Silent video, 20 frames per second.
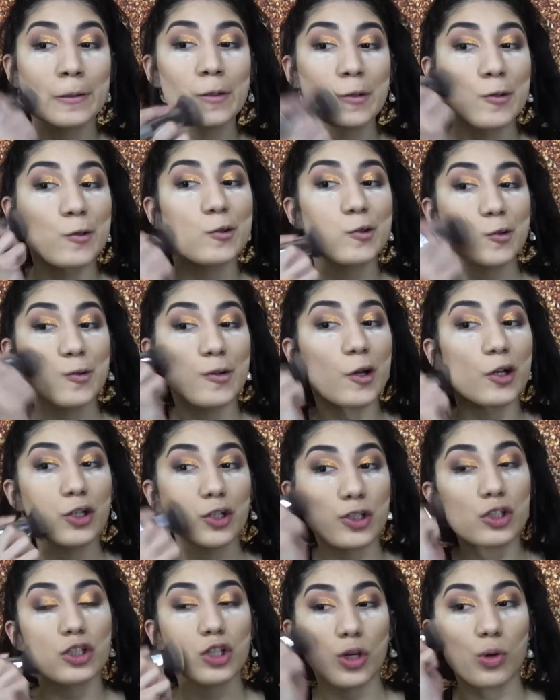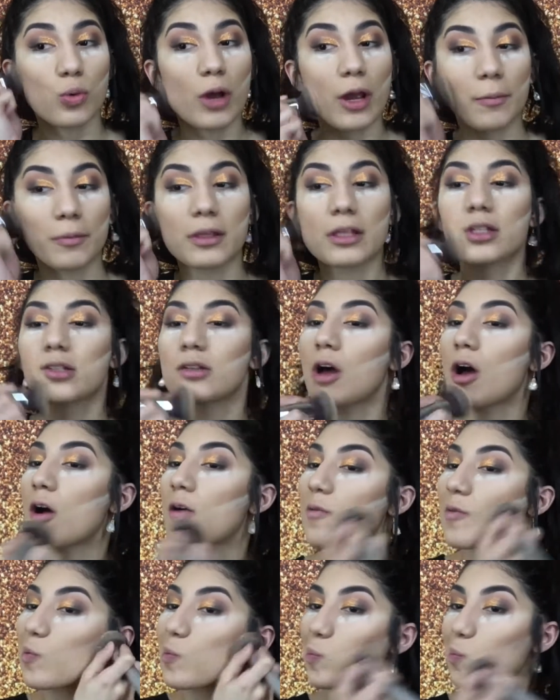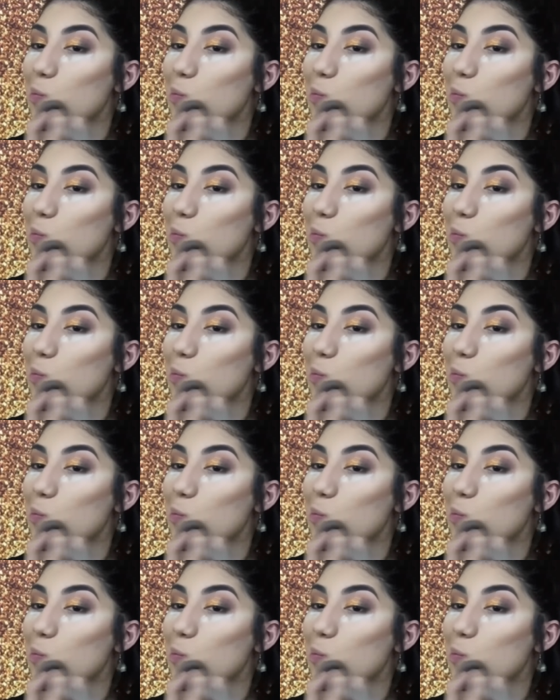So now you're just gonna wipe this off.